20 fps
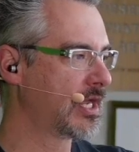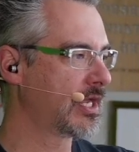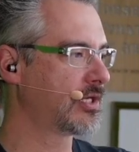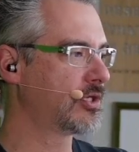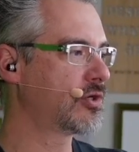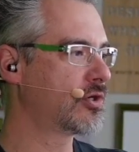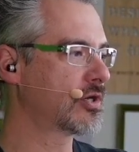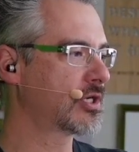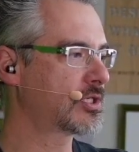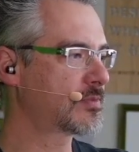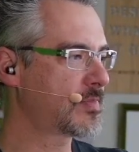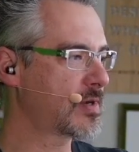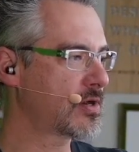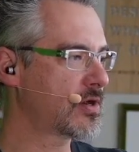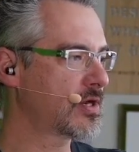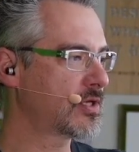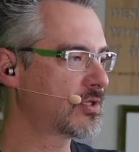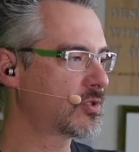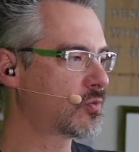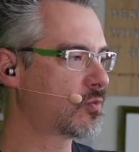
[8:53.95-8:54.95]
In your
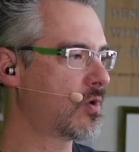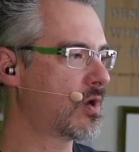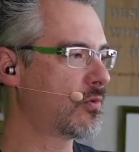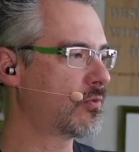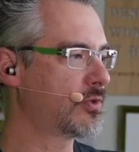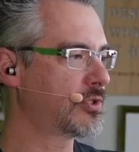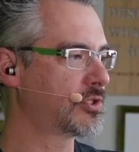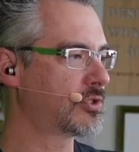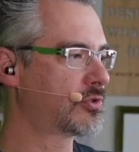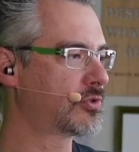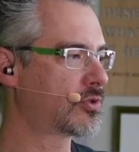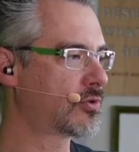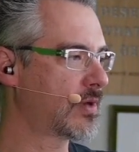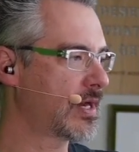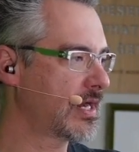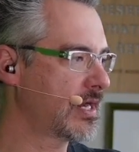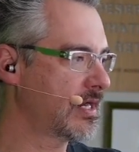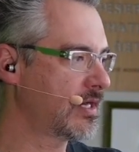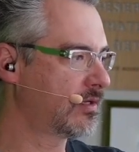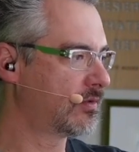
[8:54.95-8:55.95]
experience, what would you
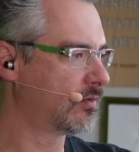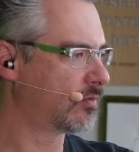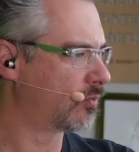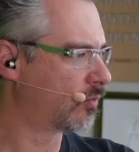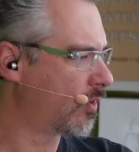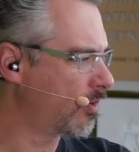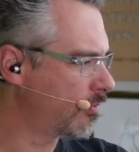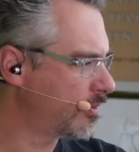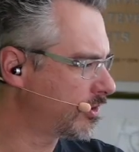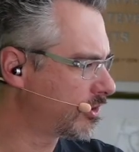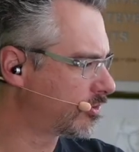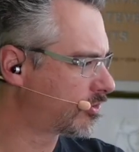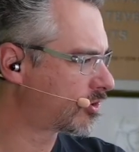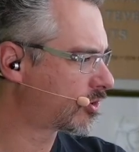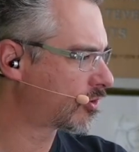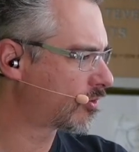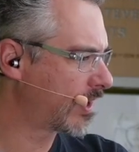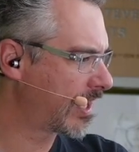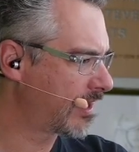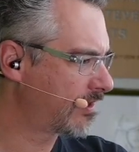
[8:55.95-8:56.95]
trade? What would you
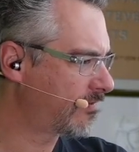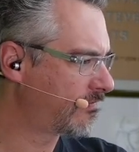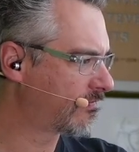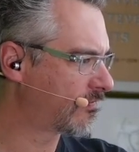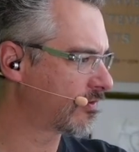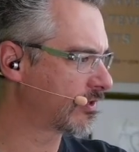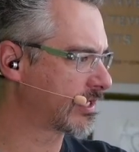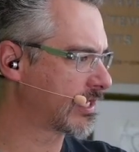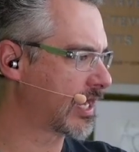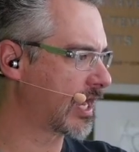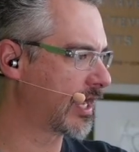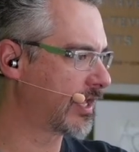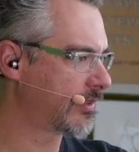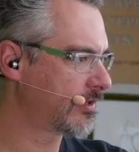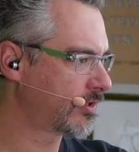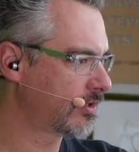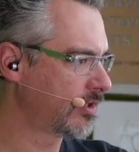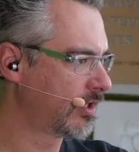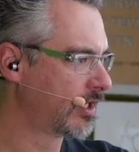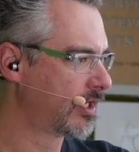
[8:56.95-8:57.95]
tread for the
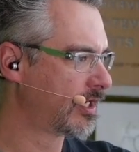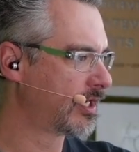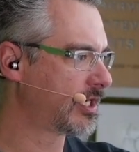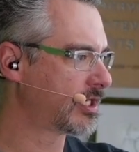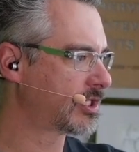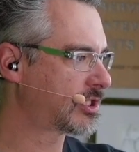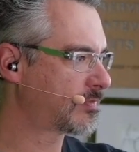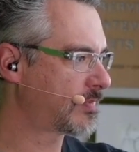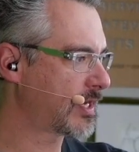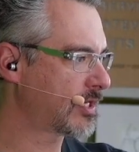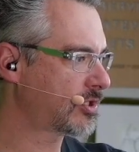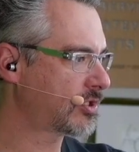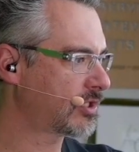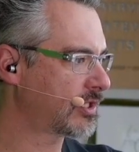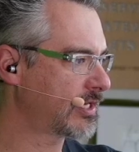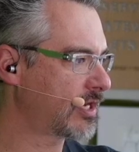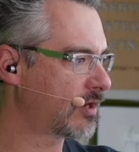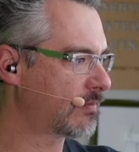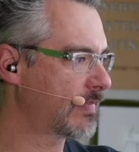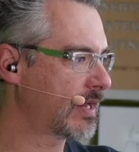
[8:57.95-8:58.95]
other,
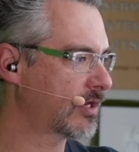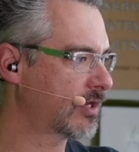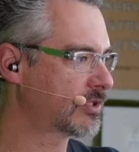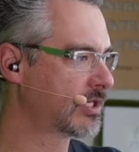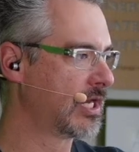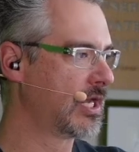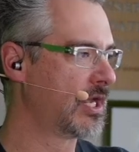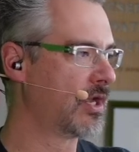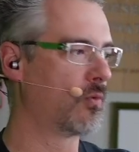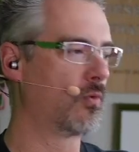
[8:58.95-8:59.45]
especially on matters?